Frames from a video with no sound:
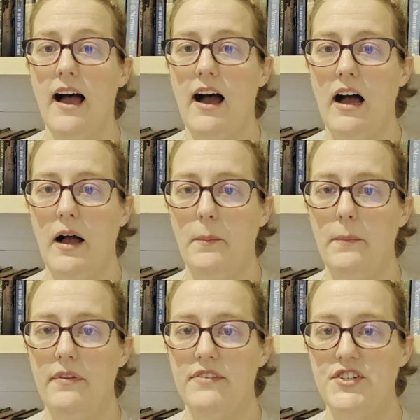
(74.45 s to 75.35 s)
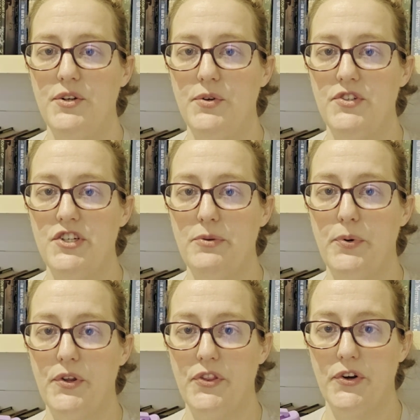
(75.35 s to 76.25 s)
to
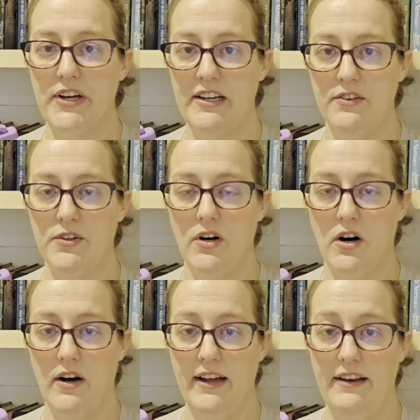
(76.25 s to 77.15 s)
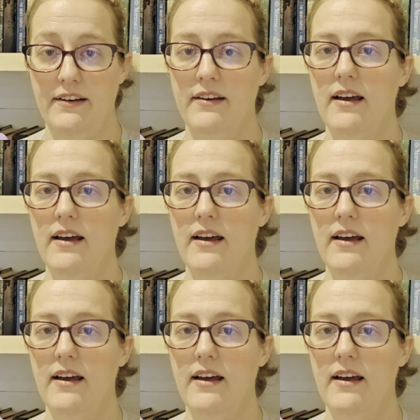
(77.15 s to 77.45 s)
put their Kindle on,